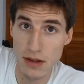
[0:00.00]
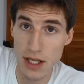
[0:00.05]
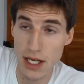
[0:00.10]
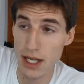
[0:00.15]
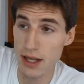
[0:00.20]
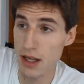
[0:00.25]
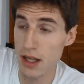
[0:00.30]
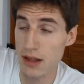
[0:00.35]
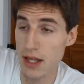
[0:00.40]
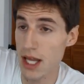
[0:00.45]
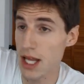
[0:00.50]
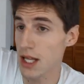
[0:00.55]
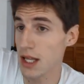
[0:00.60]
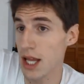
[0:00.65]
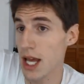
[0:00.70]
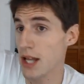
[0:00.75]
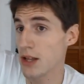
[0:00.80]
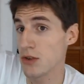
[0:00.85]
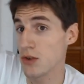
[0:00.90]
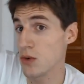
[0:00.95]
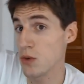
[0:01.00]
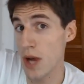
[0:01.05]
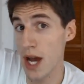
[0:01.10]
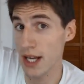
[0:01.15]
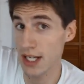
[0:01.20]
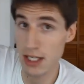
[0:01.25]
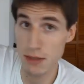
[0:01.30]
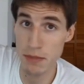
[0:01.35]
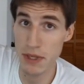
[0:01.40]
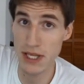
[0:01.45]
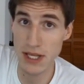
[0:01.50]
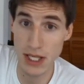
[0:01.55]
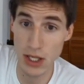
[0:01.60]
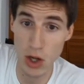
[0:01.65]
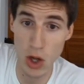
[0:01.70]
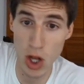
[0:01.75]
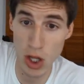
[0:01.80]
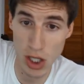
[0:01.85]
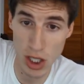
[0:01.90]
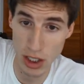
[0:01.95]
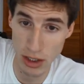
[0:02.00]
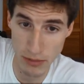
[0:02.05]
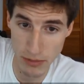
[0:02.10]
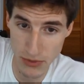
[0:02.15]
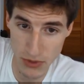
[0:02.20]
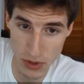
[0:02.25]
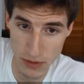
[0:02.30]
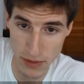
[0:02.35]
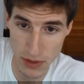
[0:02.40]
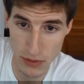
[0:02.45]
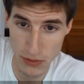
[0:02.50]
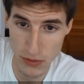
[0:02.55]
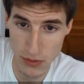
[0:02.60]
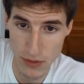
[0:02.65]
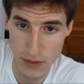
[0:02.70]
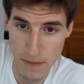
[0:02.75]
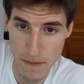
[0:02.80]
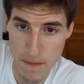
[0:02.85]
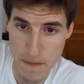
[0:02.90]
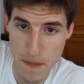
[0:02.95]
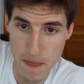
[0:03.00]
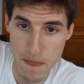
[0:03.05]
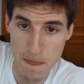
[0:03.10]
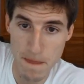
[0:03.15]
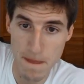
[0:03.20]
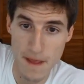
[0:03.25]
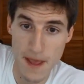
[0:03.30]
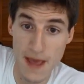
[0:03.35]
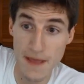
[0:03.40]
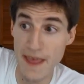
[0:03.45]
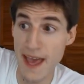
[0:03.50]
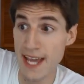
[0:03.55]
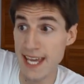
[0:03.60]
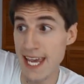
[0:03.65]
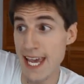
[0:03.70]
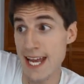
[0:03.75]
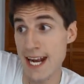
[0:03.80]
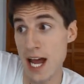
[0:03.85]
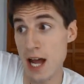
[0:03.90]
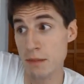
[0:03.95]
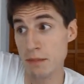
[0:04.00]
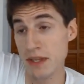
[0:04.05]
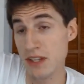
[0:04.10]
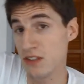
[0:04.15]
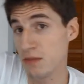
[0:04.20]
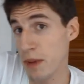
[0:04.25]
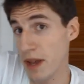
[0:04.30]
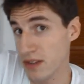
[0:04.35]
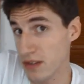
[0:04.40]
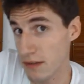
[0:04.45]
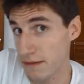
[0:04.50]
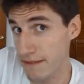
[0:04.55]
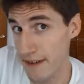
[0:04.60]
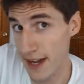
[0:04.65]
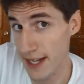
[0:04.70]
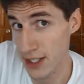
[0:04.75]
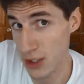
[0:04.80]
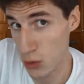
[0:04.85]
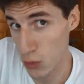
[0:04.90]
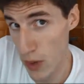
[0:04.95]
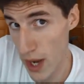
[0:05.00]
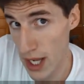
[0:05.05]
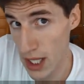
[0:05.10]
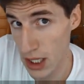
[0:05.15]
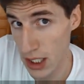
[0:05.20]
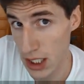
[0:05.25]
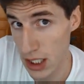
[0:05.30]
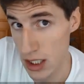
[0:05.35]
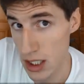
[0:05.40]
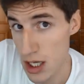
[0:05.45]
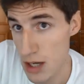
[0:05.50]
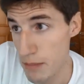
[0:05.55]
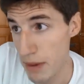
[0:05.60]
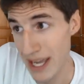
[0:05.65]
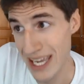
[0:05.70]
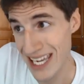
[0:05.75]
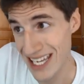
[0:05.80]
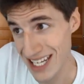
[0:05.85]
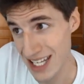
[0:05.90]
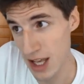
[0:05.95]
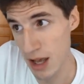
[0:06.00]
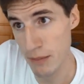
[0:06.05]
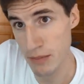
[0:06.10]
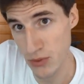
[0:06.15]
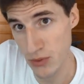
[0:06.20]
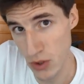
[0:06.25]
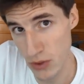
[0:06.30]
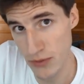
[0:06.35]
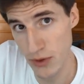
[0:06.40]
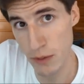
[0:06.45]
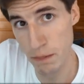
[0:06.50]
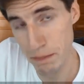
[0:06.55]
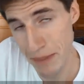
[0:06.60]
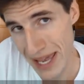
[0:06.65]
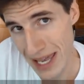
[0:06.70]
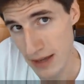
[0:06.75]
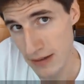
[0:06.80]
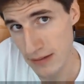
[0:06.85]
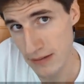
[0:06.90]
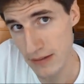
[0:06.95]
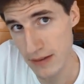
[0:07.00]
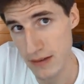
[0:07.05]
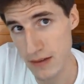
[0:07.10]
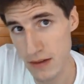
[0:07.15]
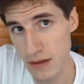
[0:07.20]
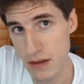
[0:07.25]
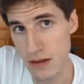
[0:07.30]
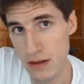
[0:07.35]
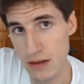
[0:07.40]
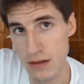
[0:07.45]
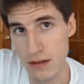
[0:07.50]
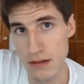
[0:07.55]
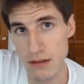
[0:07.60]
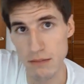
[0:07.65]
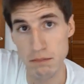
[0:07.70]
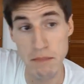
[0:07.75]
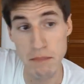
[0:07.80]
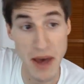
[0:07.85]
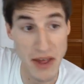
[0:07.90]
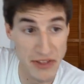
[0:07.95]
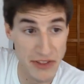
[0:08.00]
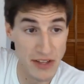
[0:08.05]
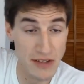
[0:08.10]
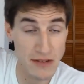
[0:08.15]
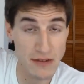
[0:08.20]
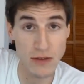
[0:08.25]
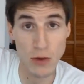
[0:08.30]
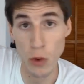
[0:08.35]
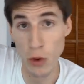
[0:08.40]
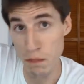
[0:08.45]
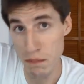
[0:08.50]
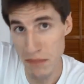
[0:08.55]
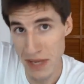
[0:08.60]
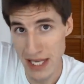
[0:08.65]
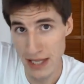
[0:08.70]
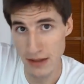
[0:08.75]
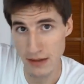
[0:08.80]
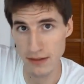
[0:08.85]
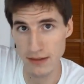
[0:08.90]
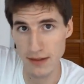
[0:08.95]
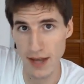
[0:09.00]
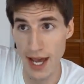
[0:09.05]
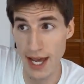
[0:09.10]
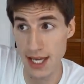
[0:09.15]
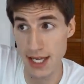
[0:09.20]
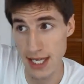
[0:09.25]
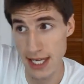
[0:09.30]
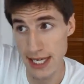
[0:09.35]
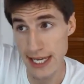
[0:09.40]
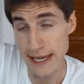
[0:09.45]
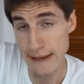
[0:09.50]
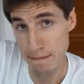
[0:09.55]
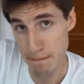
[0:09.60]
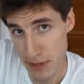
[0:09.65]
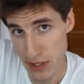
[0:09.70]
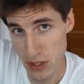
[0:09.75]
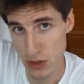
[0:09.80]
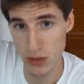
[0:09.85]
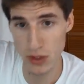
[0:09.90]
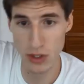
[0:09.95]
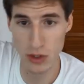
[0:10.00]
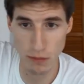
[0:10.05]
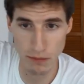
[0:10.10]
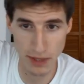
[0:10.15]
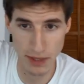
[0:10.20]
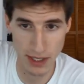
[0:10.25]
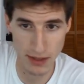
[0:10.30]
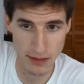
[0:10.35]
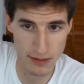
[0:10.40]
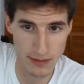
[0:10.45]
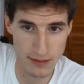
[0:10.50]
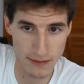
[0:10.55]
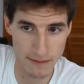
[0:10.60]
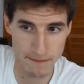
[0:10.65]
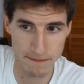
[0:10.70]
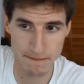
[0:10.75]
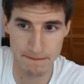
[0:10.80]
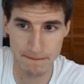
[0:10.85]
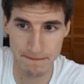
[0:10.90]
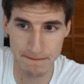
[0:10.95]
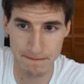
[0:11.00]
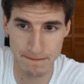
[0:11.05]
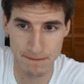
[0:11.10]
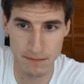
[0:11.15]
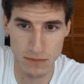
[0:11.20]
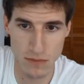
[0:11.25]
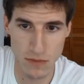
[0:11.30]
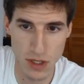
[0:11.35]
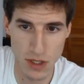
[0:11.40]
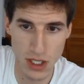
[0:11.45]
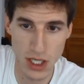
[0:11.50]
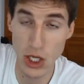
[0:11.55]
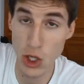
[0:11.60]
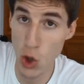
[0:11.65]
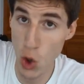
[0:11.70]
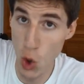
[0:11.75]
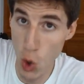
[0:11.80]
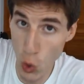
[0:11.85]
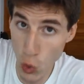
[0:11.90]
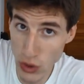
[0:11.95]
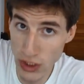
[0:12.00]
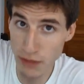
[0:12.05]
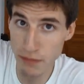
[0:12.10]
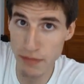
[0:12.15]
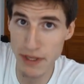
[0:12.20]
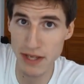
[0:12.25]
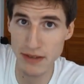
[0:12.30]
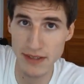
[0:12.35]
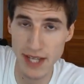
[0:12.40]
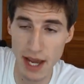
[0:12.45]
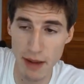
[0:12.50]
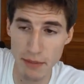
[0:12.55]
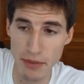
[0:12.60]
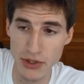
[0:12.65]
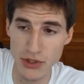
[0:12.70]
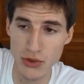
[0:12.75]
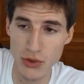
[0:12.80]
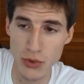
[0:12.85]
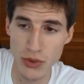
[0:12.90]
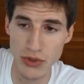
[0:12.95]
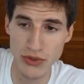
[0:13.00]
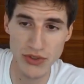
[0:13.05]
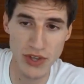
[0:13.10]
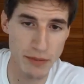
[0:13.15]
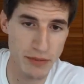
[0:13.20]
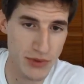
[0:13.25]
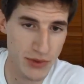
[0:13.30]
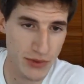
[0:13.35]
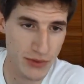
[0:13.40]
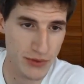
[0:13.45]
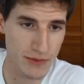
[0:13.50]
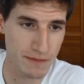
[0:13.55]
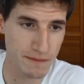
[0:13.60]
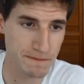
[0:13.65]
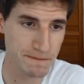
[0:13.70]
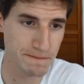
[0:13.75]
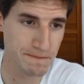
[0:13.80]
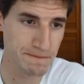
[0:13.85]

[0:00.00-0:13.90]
that do not depend at all on observers, and that cannot be specified directly by any observer-based methods or means, i.e. empirical means. It can only be established through assumptions.